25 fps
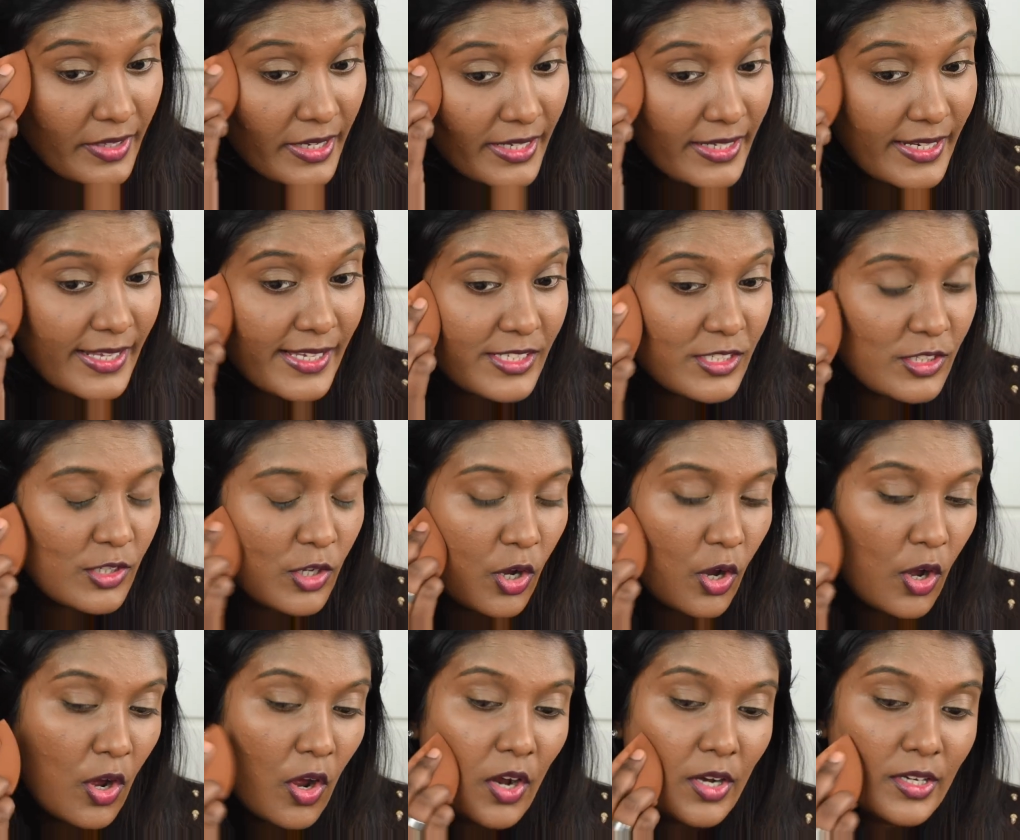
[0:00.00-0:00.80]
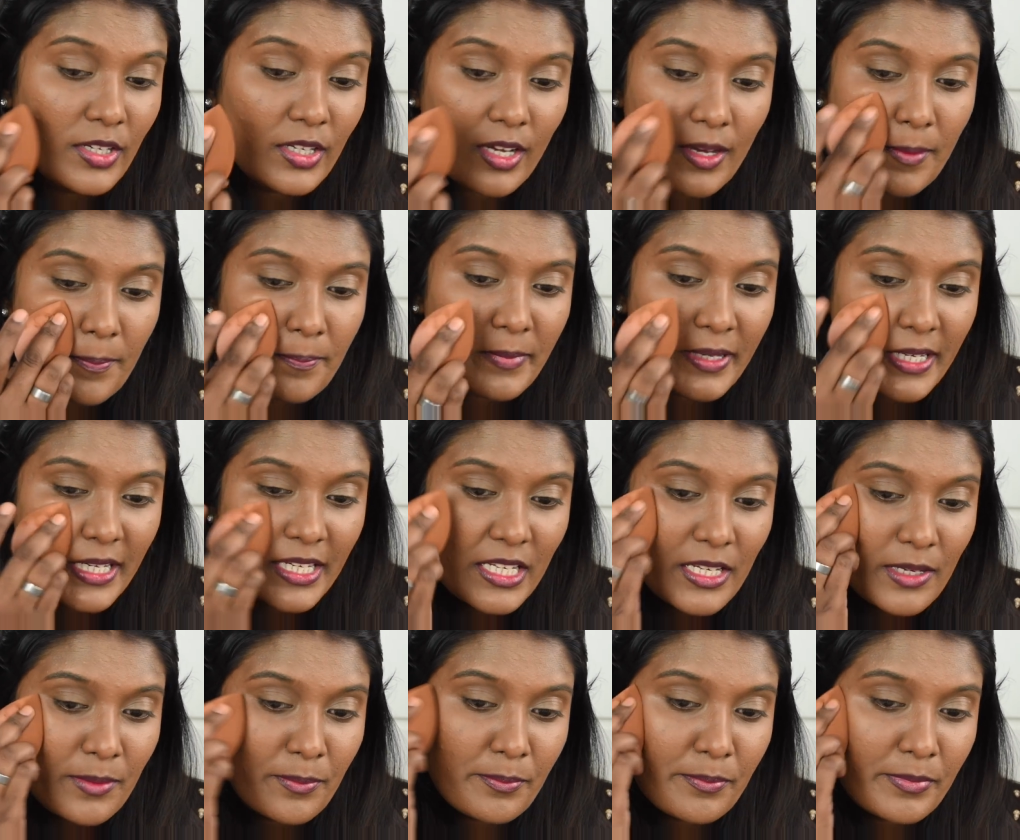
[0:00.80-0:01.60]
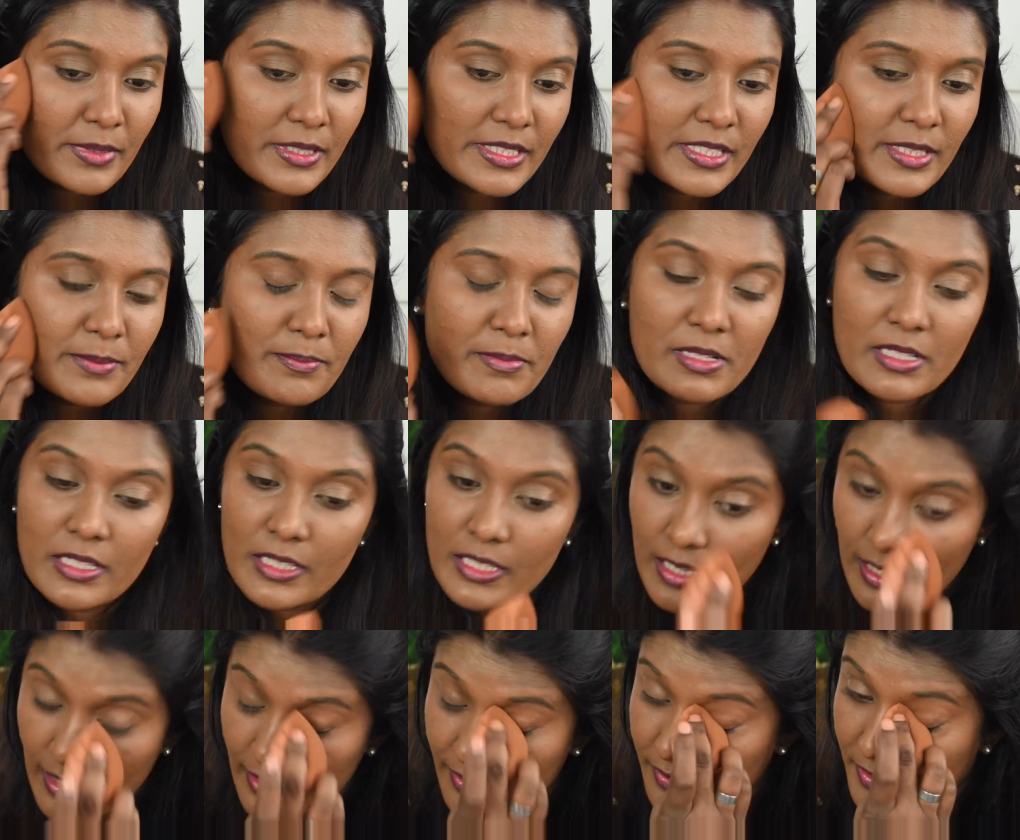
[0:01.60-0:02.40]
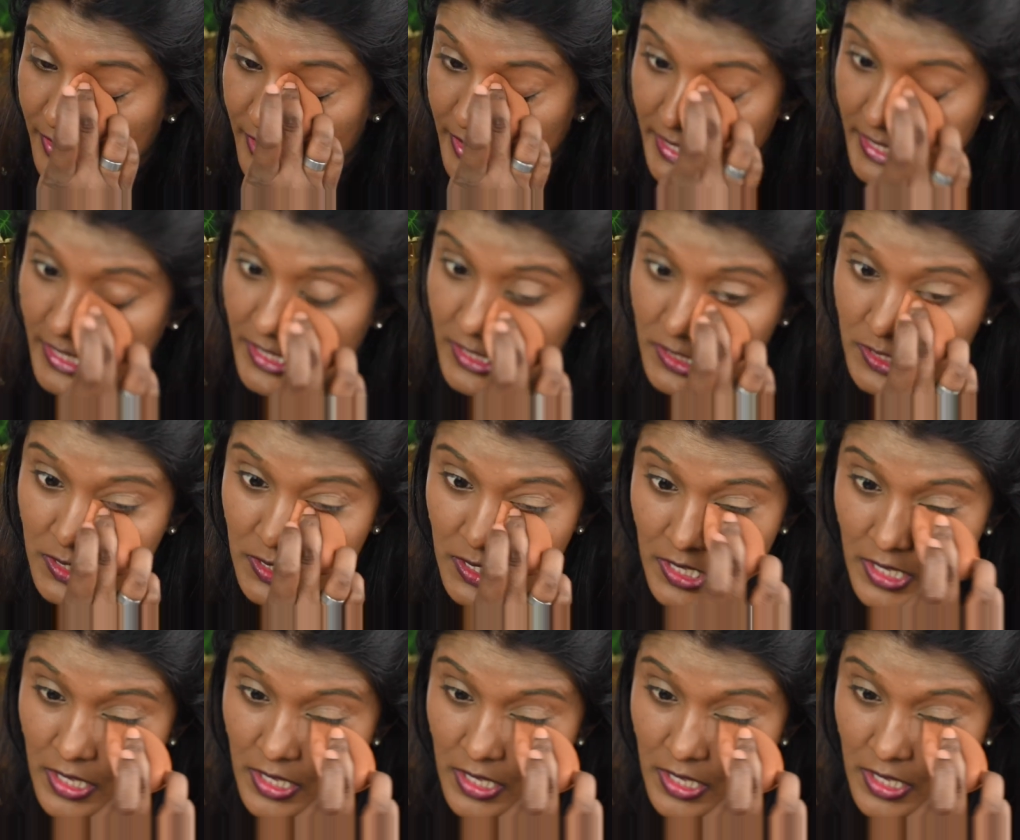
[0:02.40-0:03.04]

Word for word: It has got a medium buildable coverage.